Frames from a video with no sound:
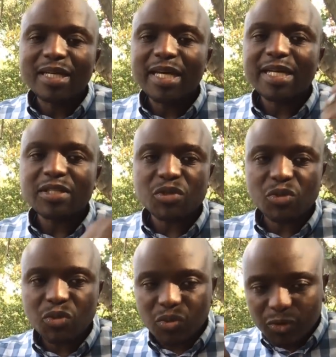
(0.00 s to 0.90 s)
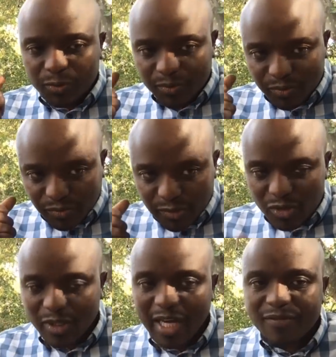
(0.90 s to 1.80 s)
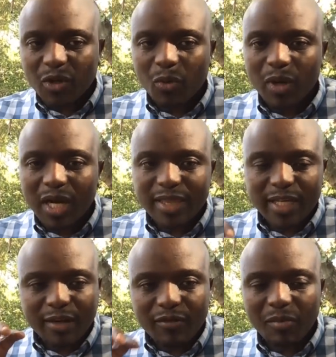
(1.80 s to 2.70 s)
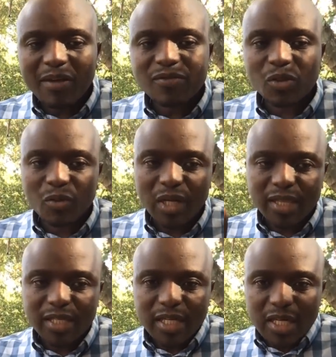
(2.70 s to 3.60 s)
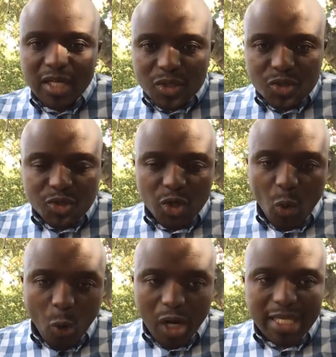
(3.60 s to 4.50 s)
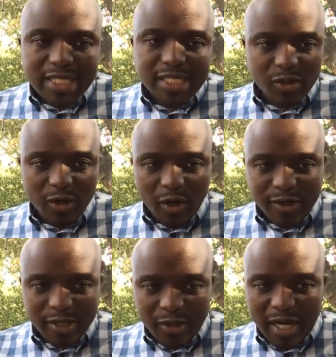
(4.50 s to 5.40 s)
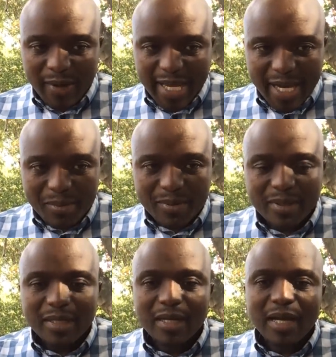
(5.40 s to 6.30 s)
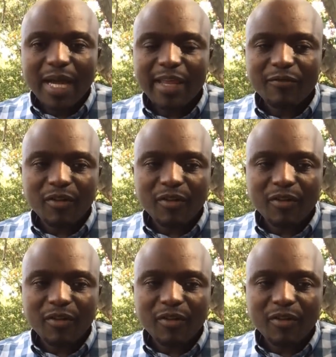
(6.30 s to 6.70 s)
to Livestock Wealth, and then from Livestock Wealth to your wallet on our app, and